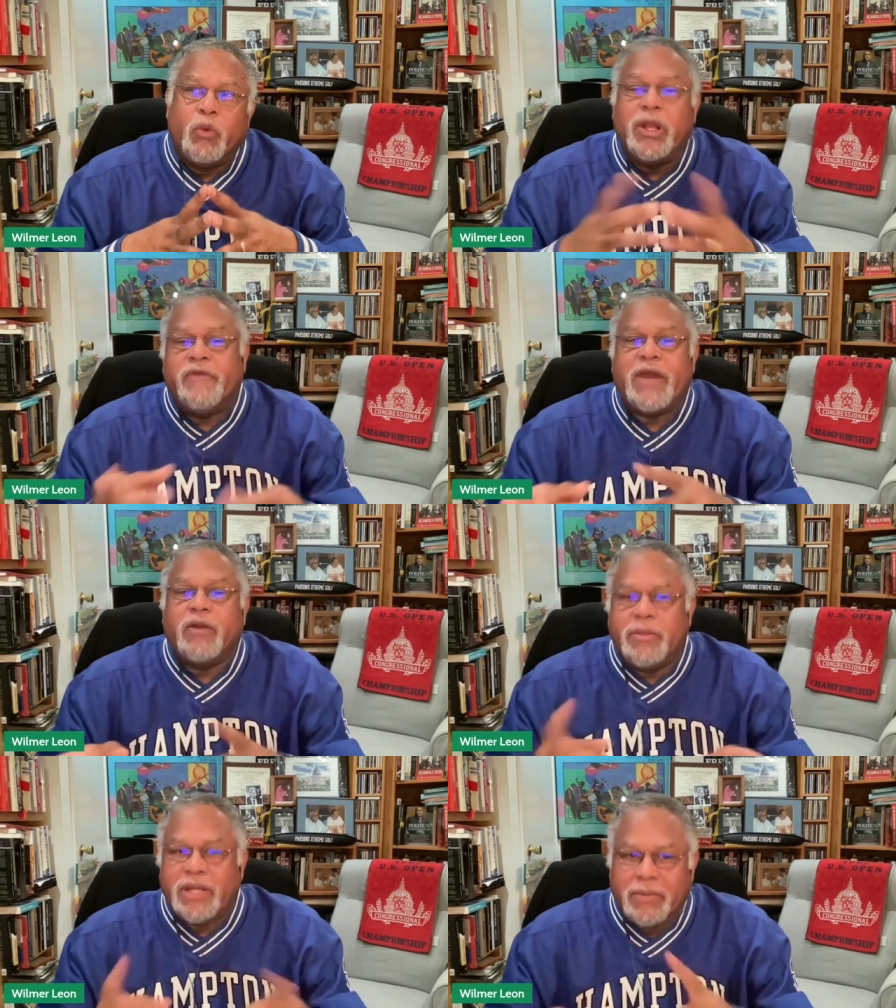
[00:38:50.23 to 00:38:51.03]
well, in fact,
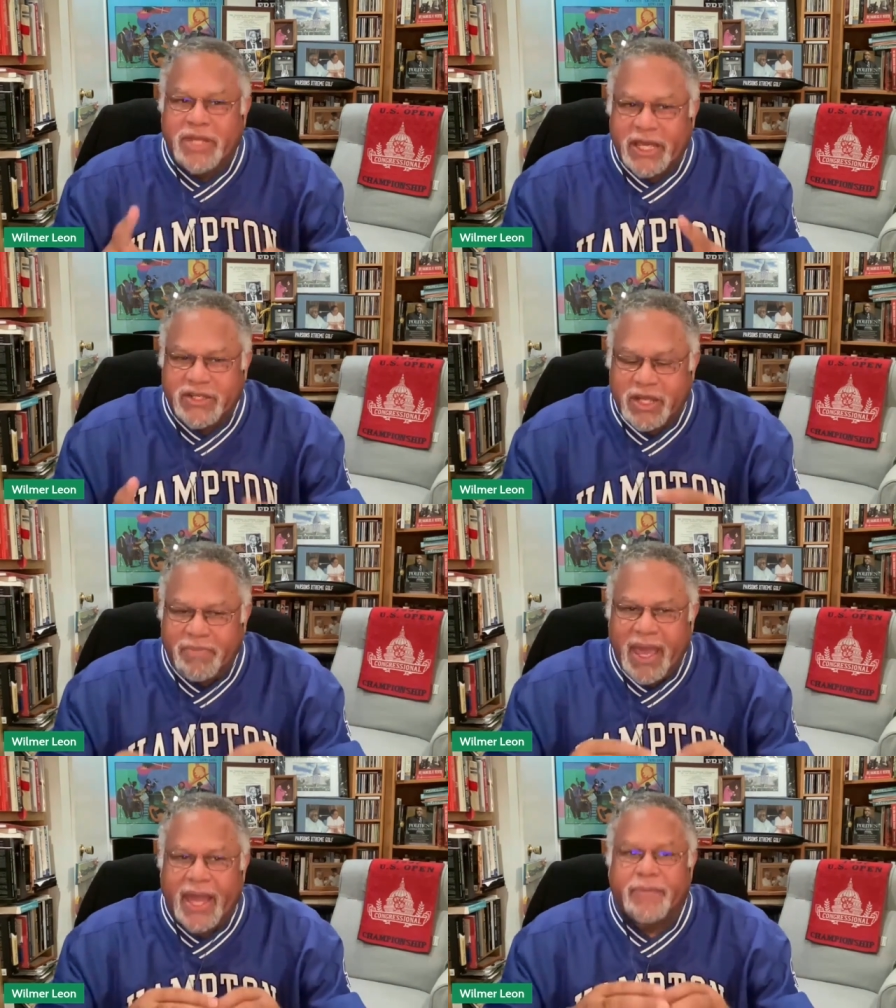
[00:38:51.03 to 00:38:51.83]
let me let me take a step
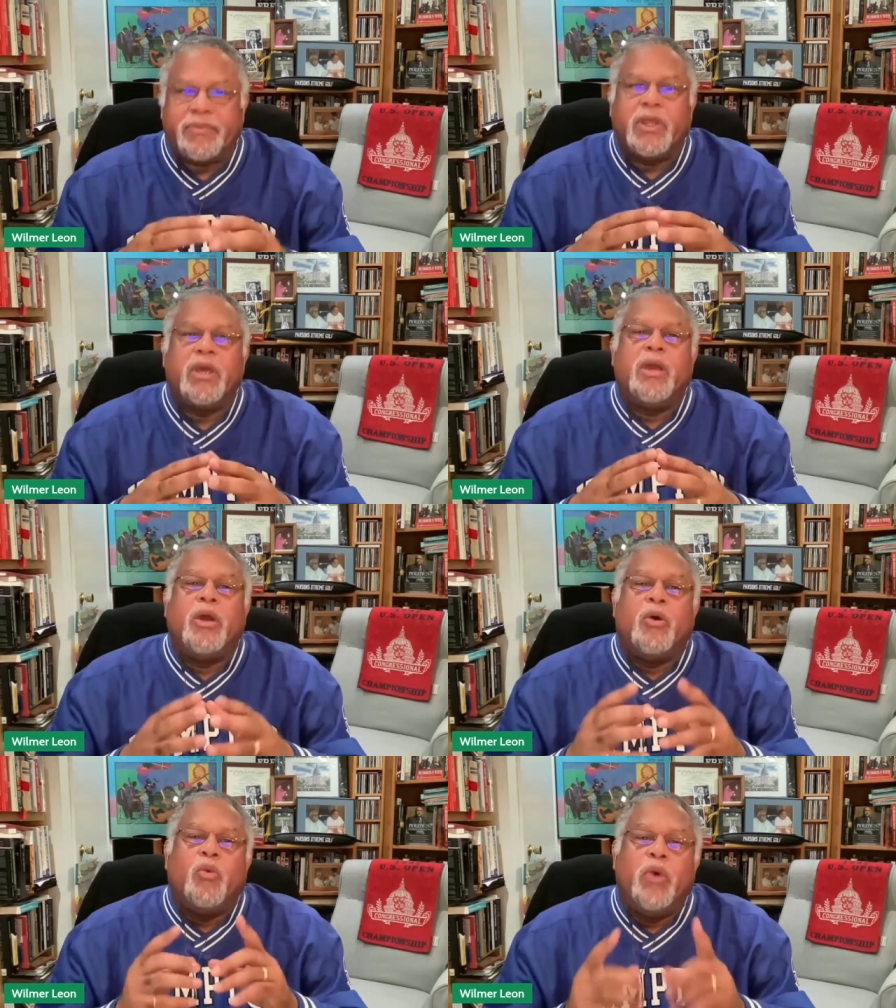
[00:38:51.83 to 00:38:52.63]
back.
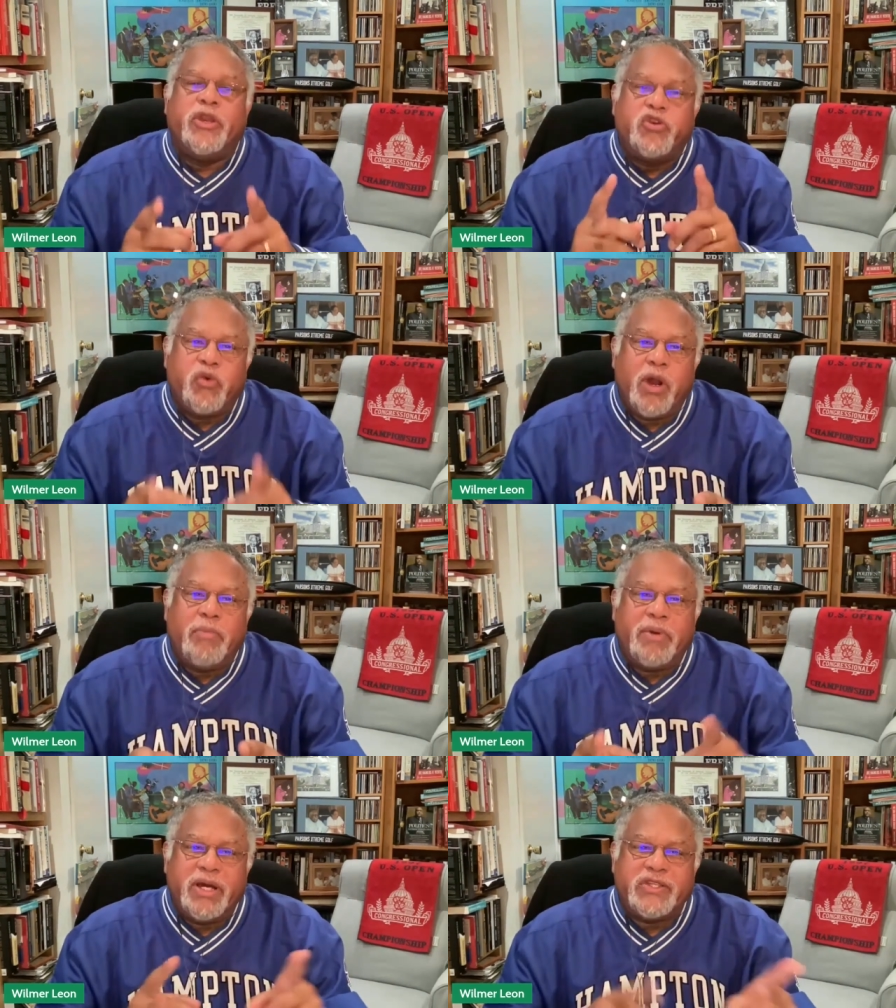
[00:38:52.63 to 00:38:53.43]
When
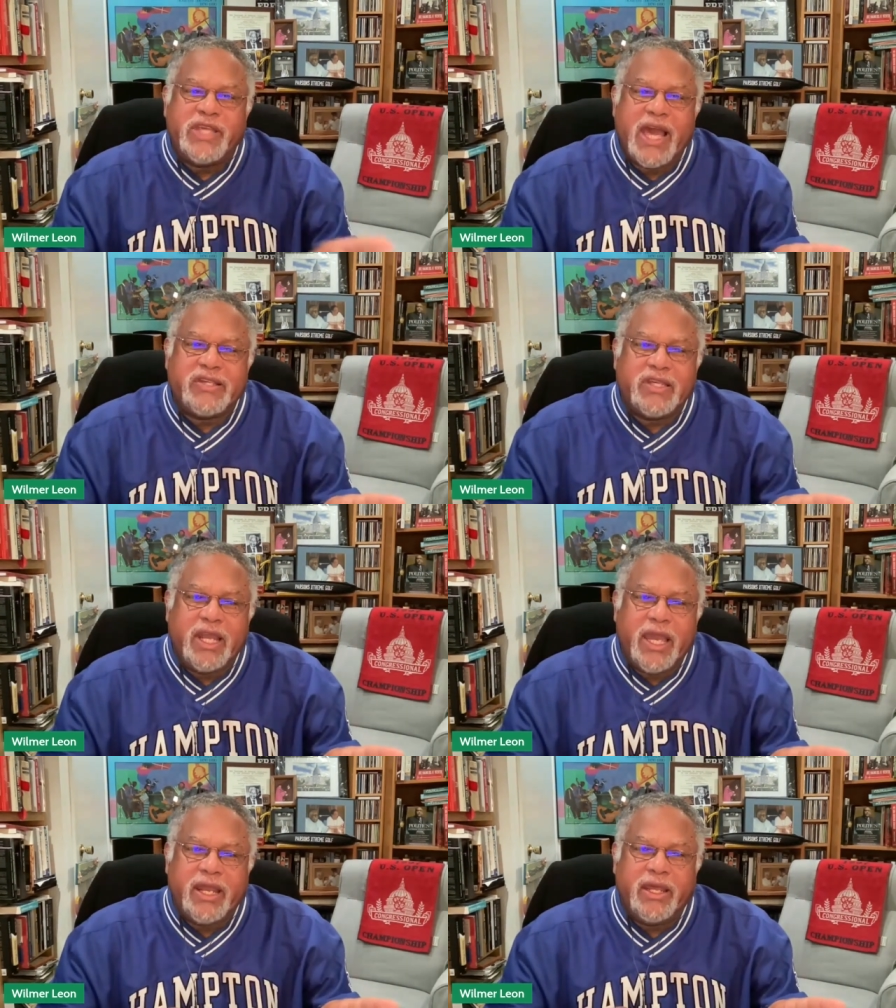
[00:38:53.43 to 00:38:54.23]
Trump
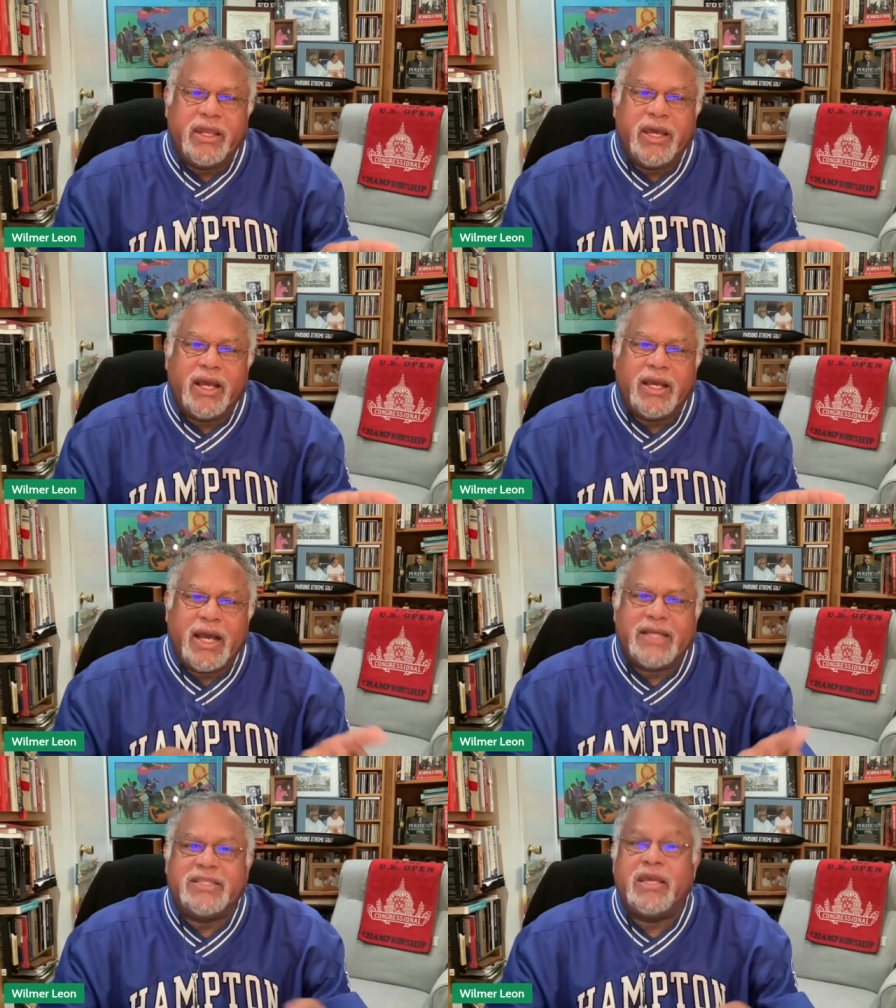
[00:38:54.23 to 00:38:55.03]
assassinated
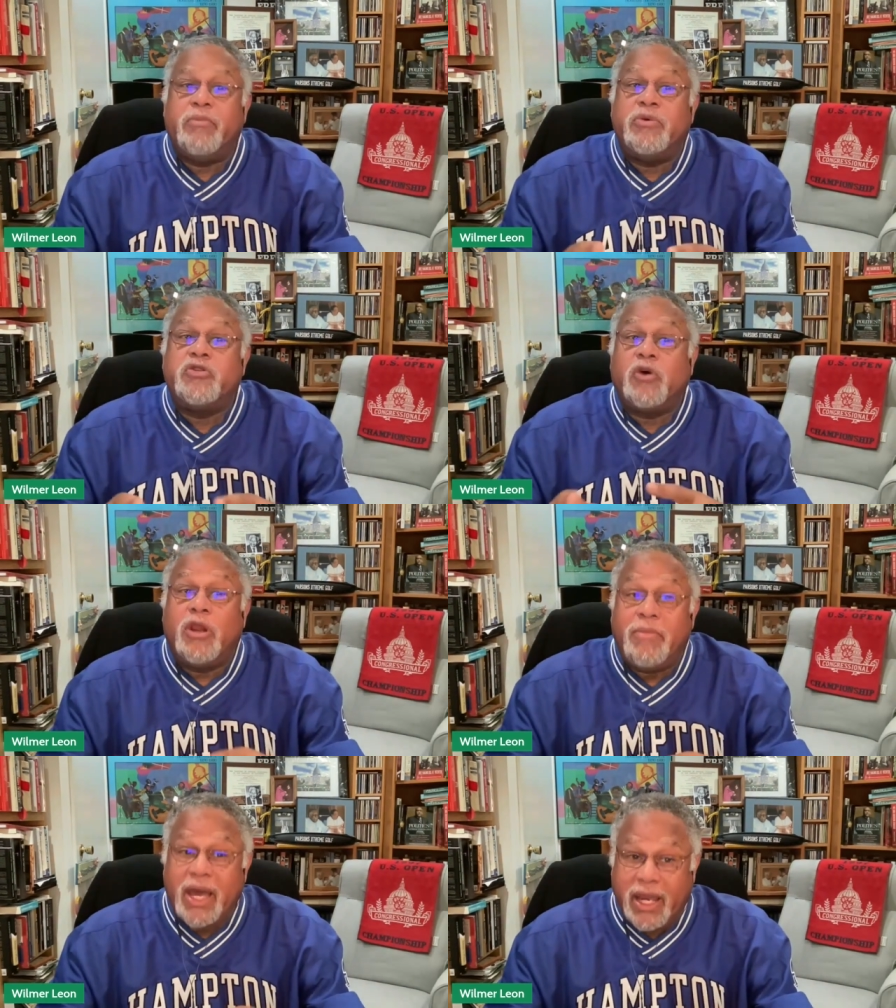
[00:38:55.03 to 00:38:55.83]
Qasem
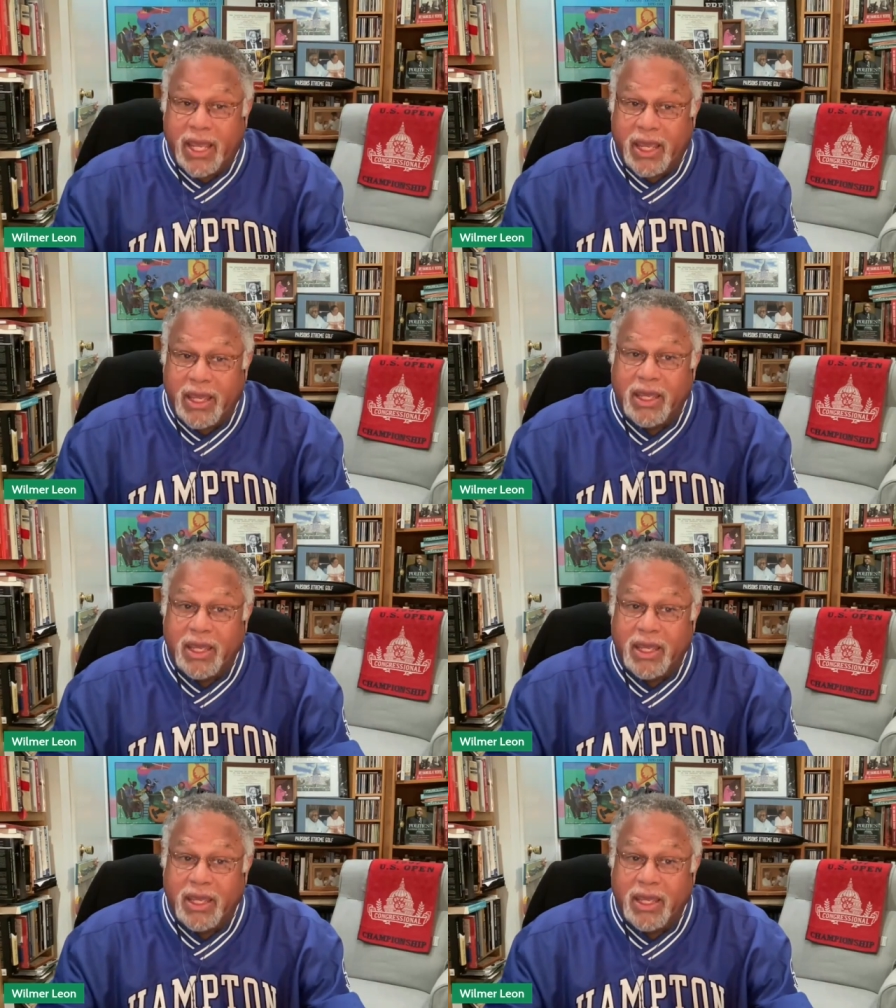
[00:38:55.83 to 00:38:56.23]
Soleimani,